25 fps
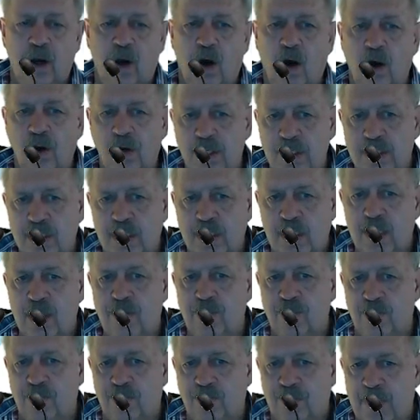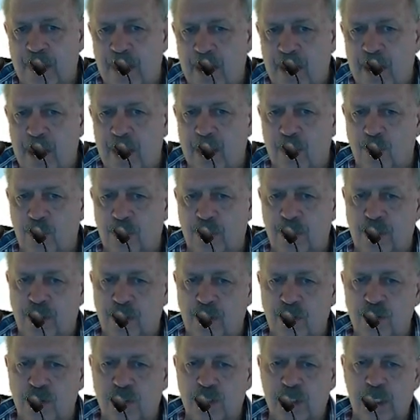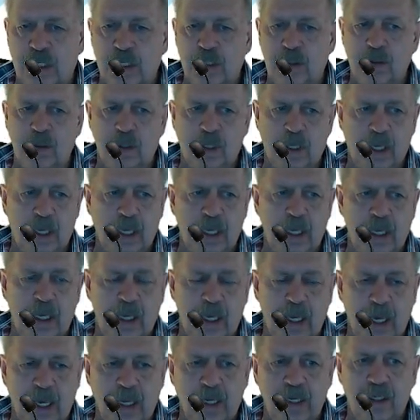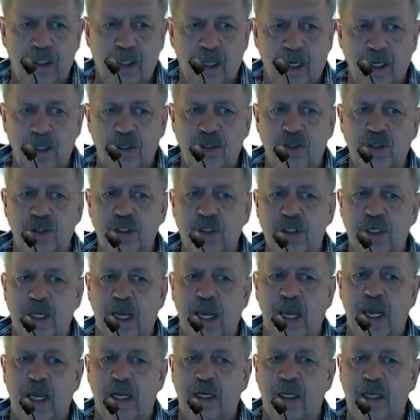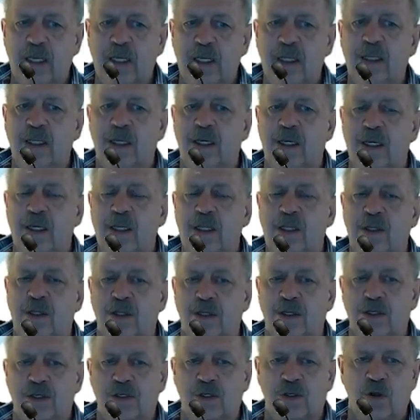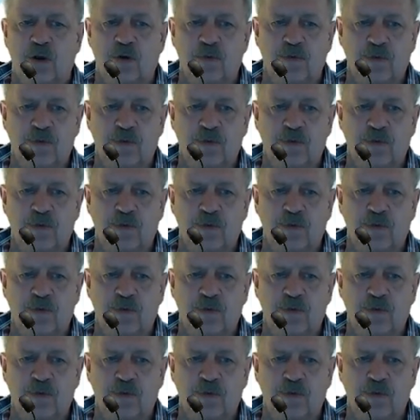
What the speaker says: honestly, fairly, and with due skill, care, and diligence, and in the interest of